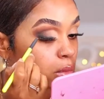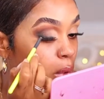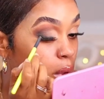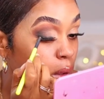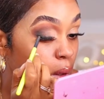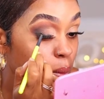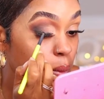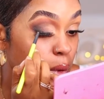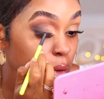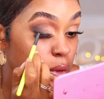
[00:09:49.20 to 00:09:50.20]
And then
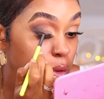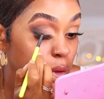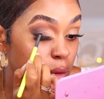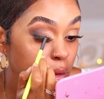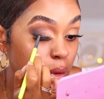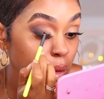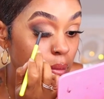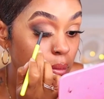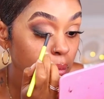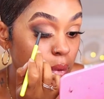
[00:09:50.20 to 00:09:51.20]
we're just
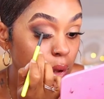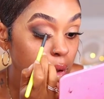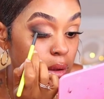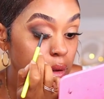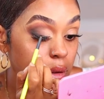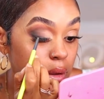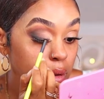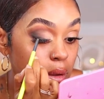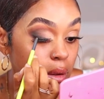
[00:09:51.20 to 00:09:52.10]
blending it.